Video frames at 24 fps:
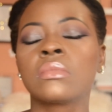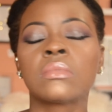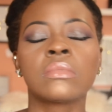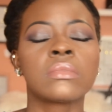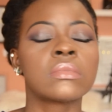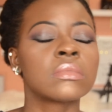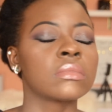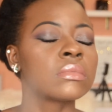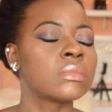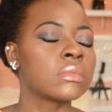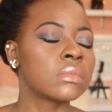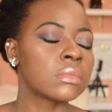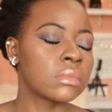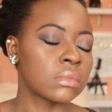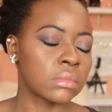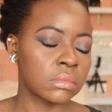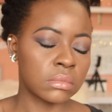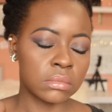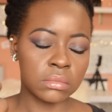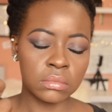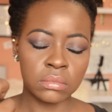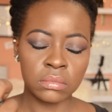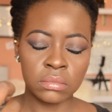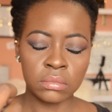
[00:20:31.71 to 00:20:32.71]
This is
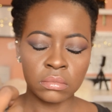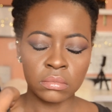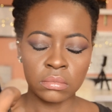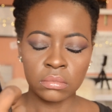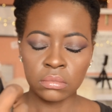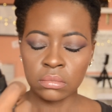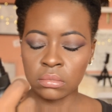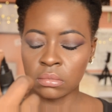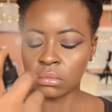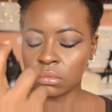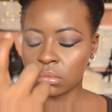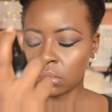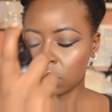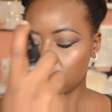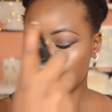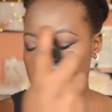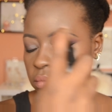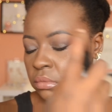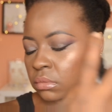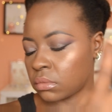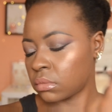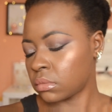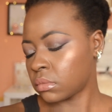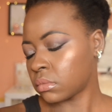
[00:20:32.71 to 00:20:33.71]
the NYX
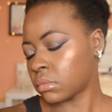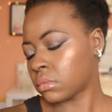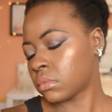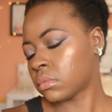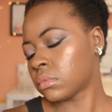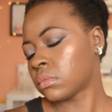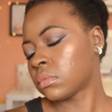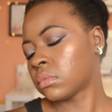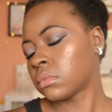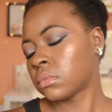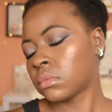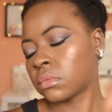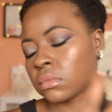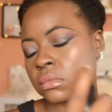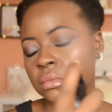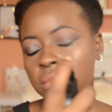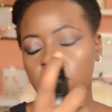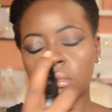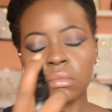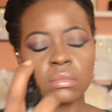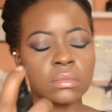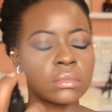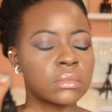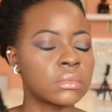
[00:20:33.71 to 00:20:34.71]
Matte Finish
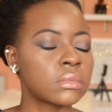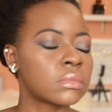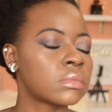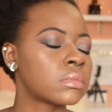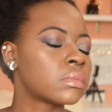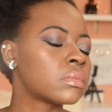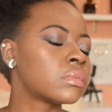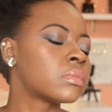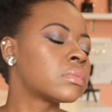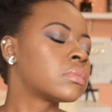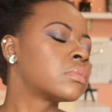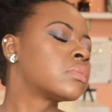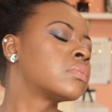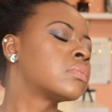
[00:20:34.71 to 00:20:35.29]
Long Lasting